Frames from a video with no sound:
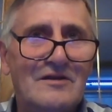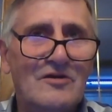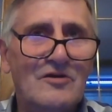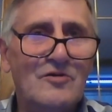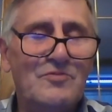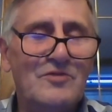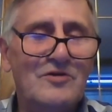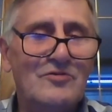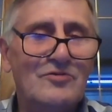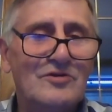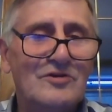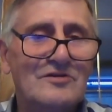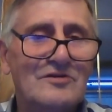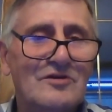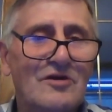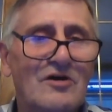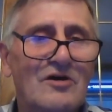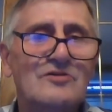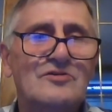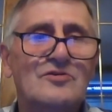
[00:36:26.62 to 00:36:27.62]
CUPE
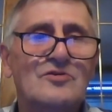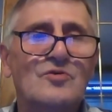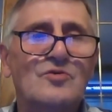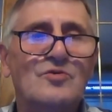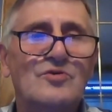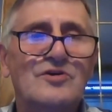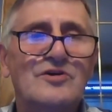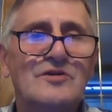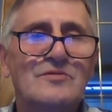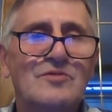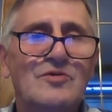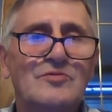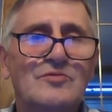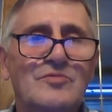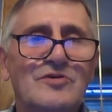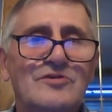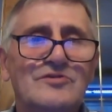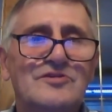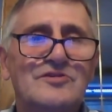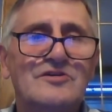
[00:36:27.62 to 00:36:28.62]
was also worried
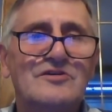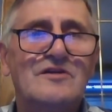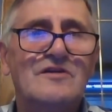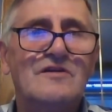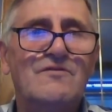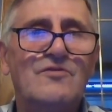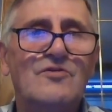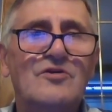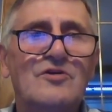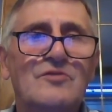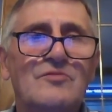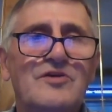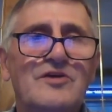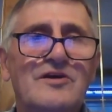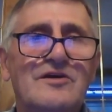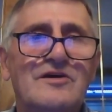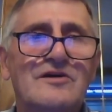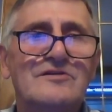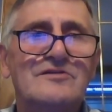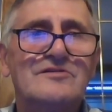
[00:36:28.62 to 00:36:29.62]
about Bill 64
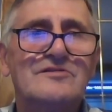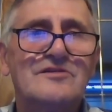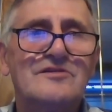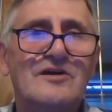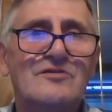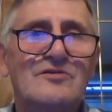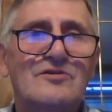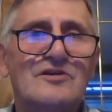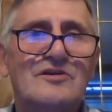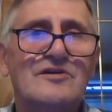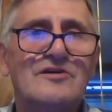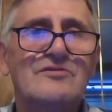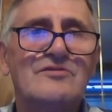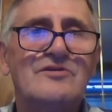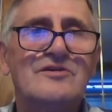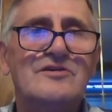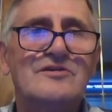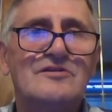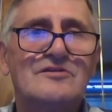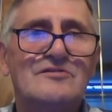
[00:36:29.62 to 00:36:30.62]
because
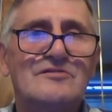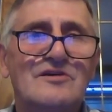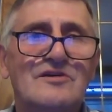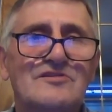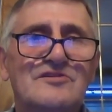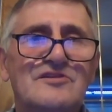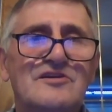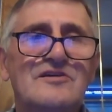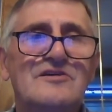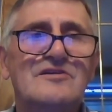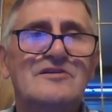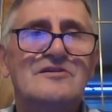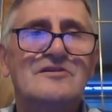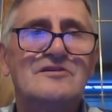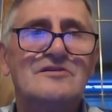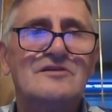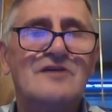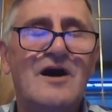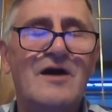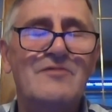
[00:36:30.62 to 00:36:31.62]
secretaries,
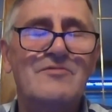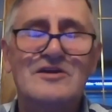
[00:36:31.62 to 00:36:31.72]
trustees,